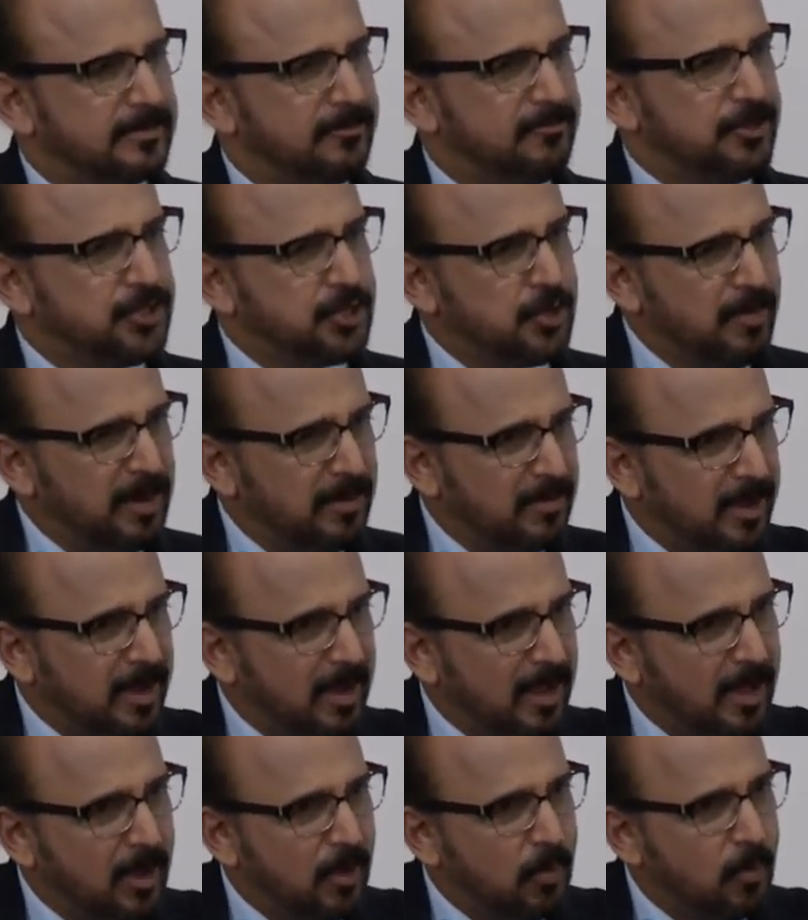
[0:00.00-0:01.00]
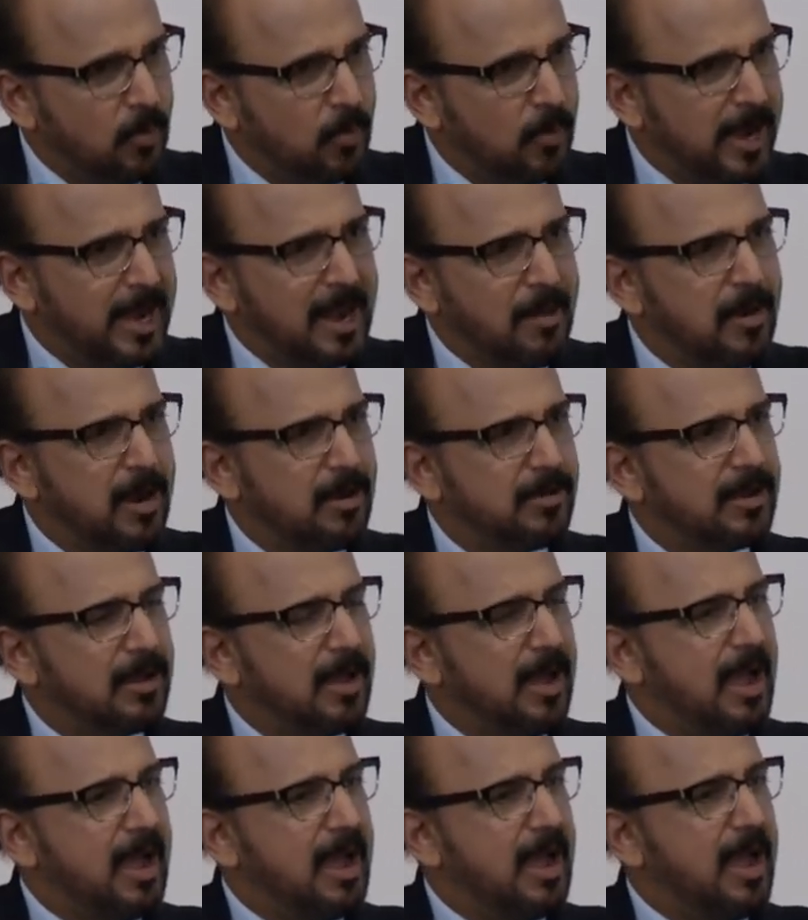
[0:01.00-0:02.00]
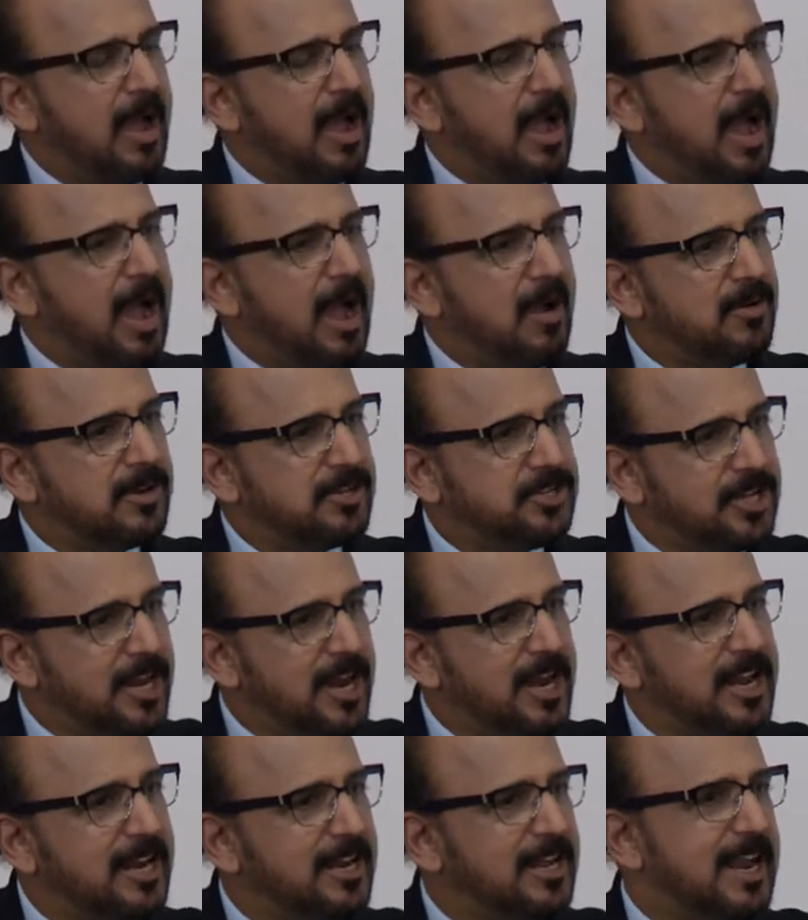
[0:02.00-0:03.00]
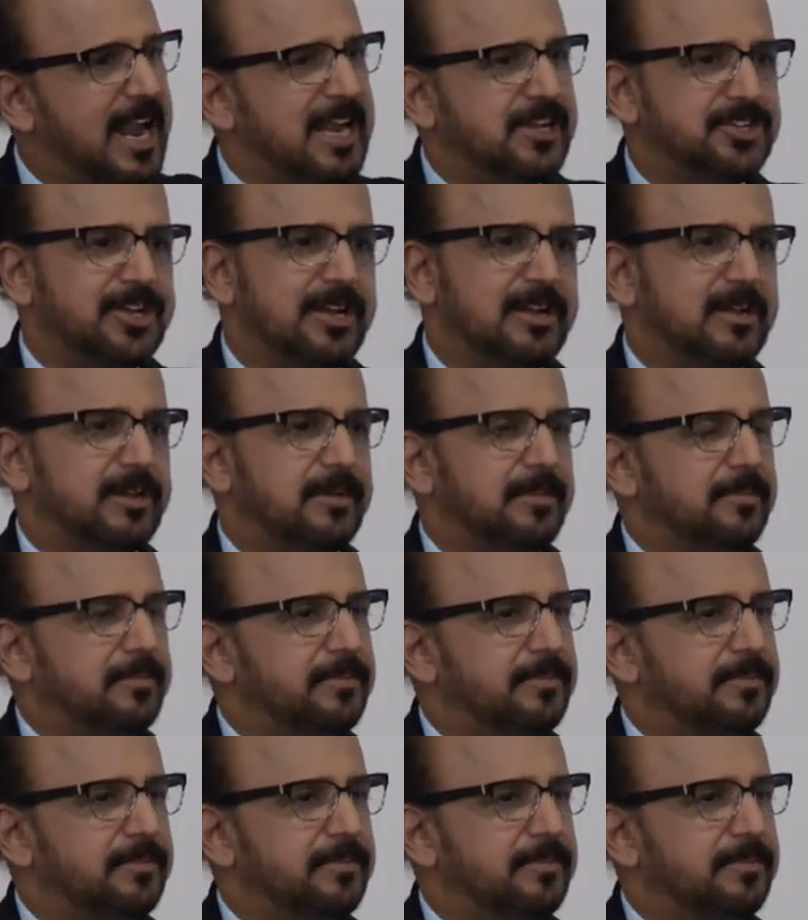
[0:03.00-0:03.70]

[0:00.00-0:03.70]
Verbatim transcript: We should be worried about our children and grandchildren.